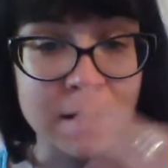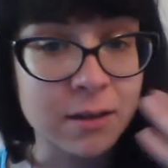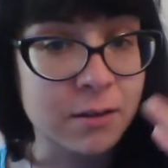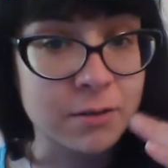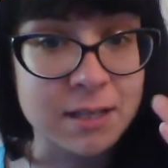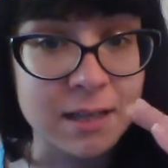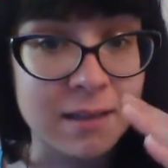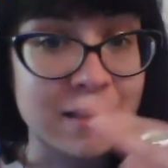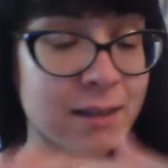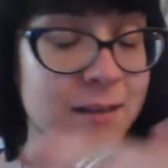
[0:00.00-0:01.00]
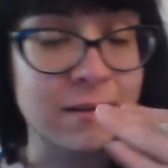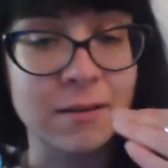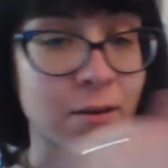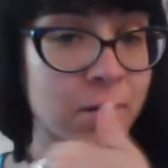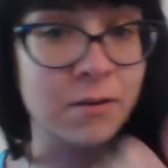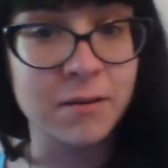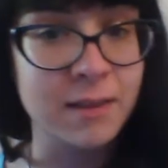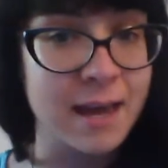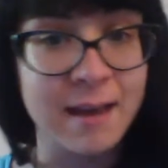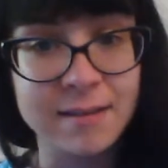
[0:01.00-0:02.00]
Your teeth and
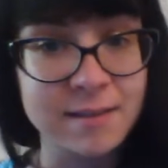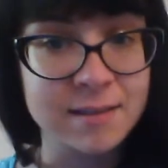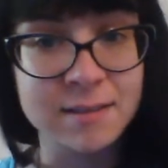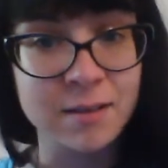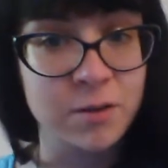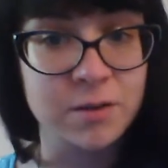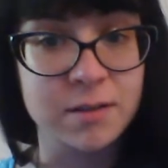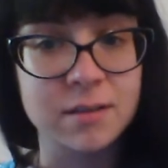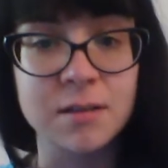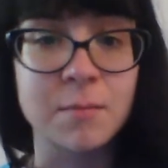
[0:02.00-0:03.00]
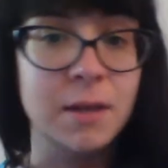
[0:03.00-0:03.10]
the acids in your system,